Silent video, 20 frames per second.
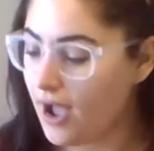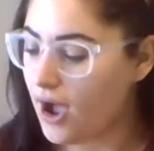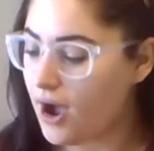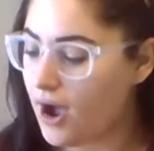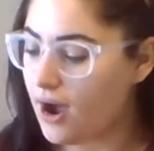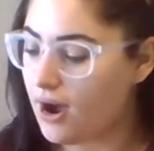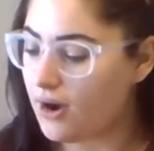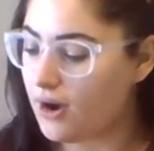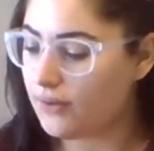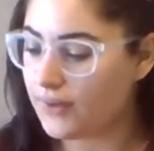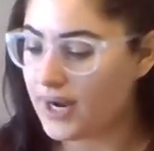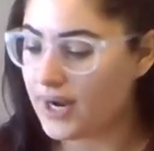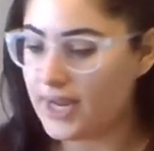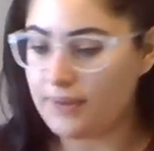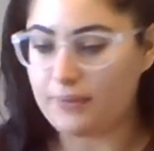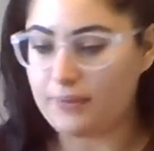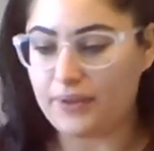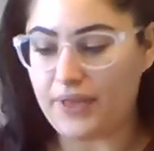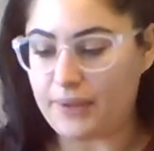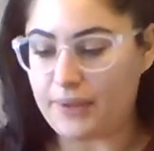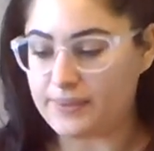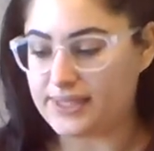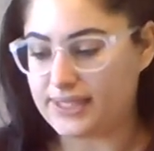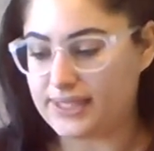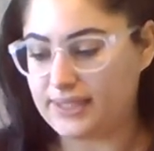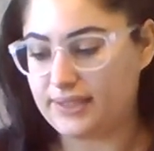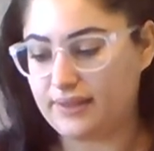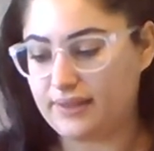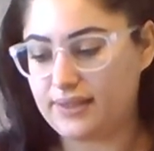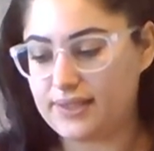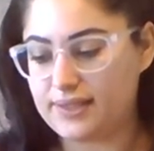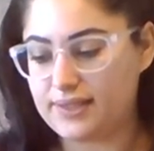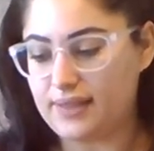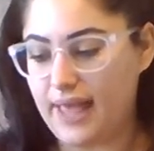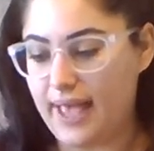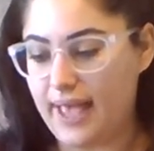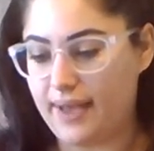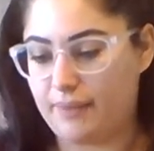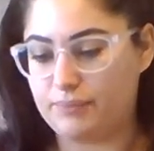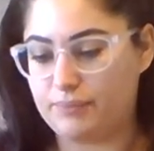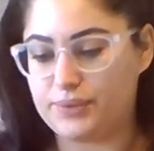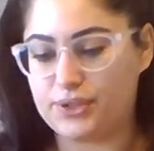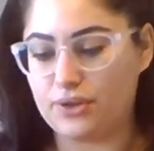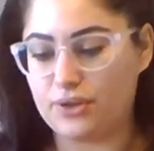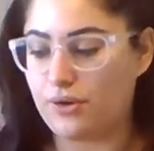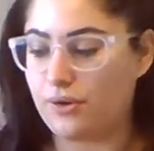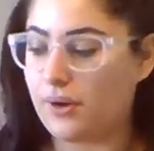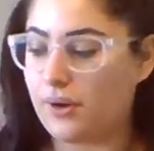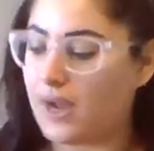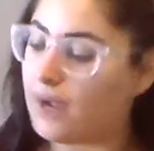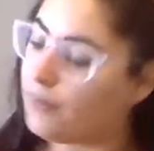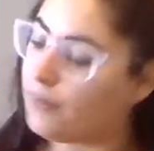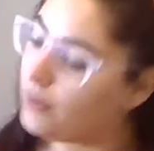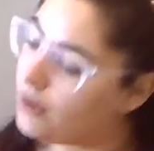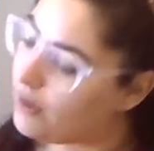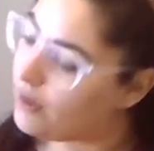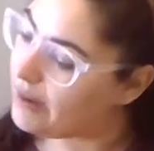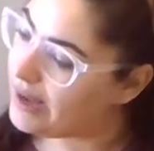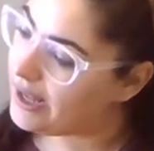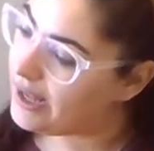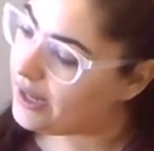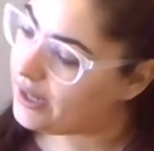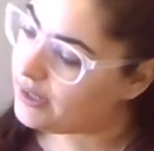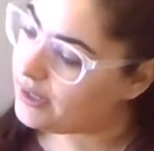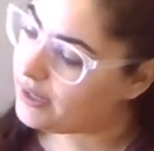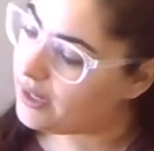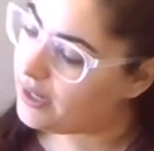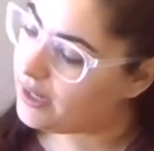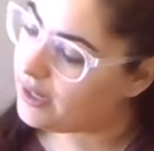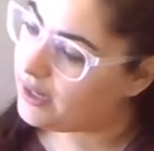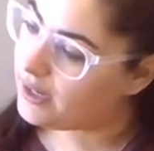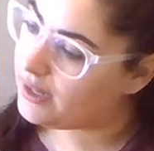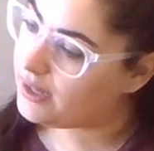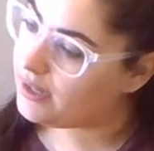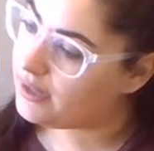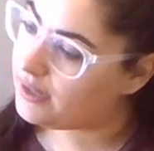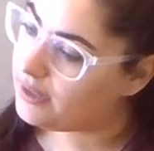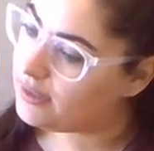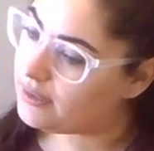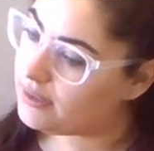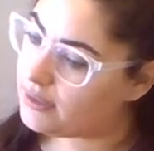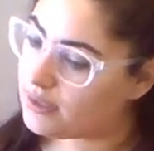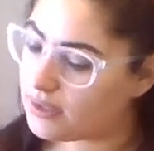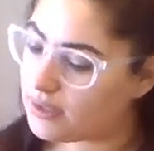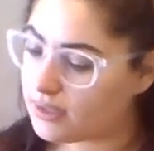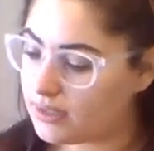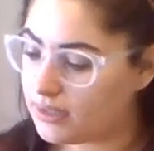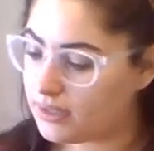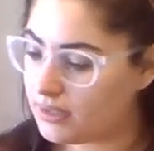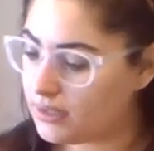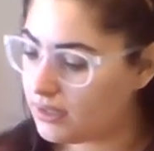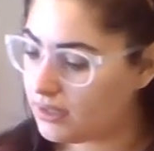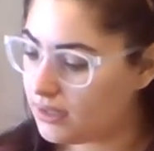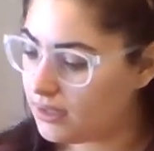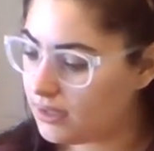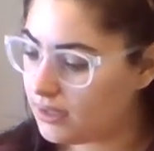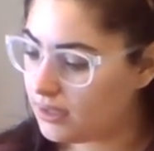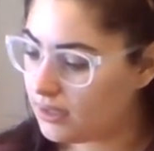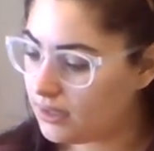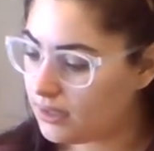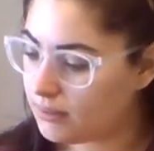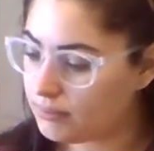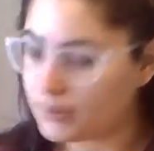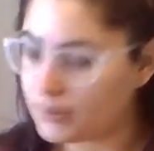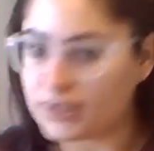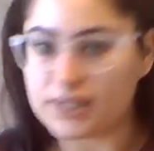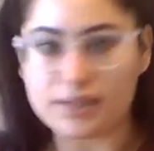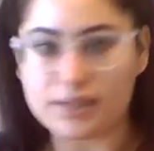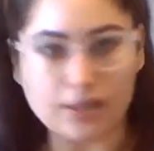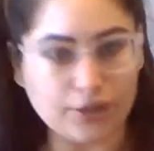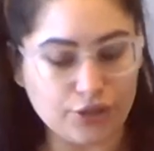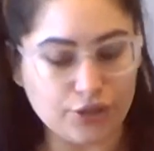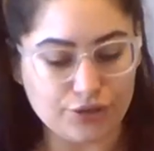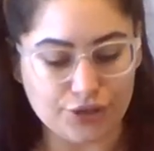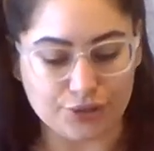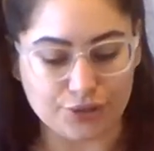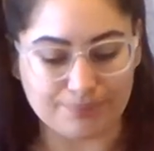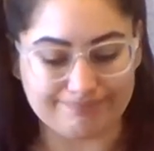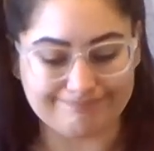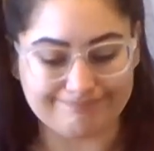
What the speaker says: All right, well, that was the end of this lab. So I will go ahead and put this on YouTube.